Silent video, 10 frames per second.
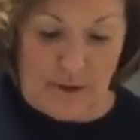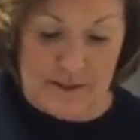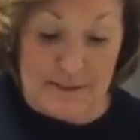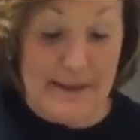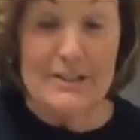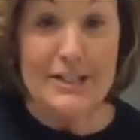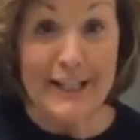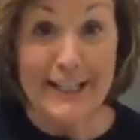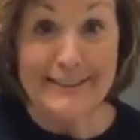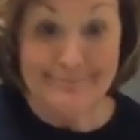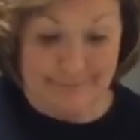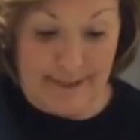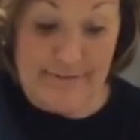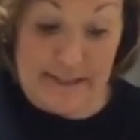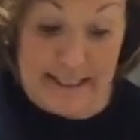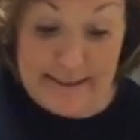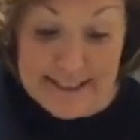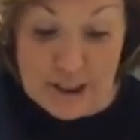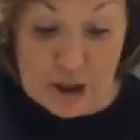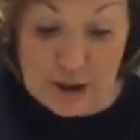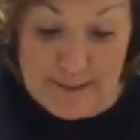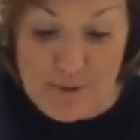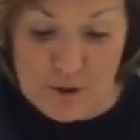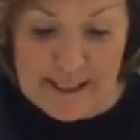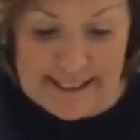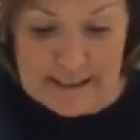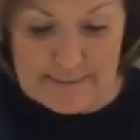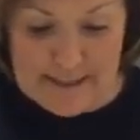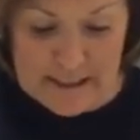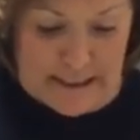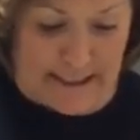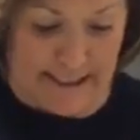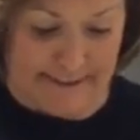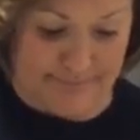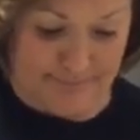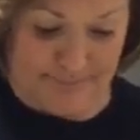Oh, it smells good. Even in this early morning, it smells good.